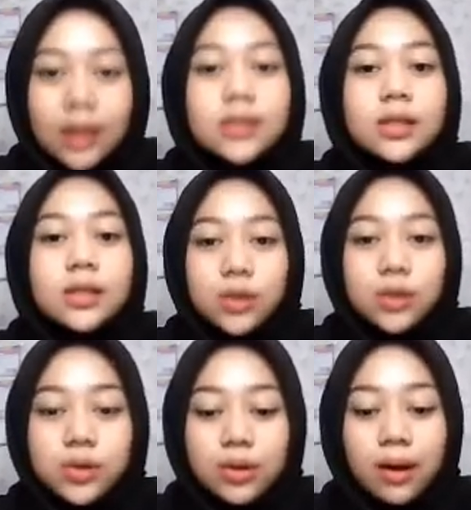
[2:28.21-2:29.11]
until
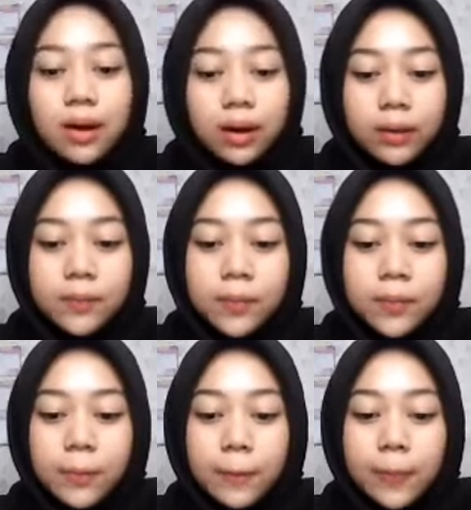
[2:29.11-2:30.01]
2009,
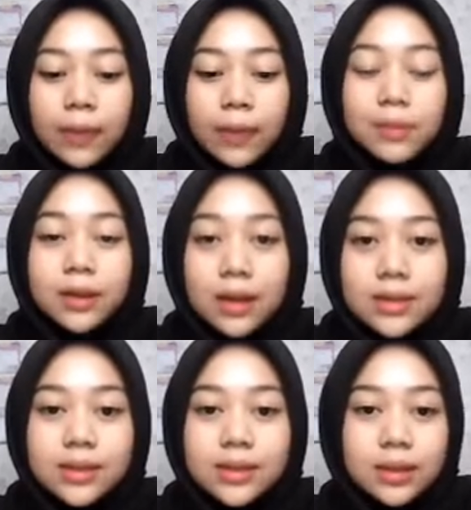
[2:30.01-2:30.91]
but they
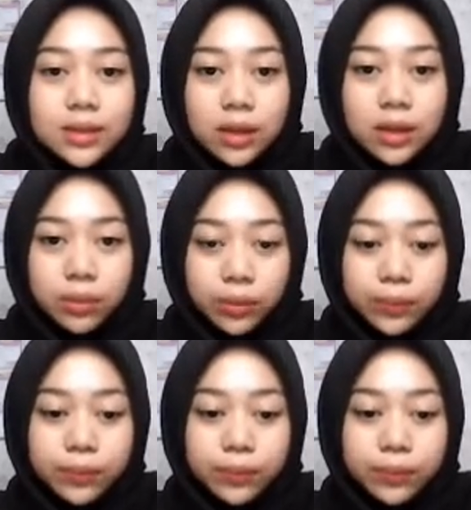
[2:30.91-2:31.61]
still stable.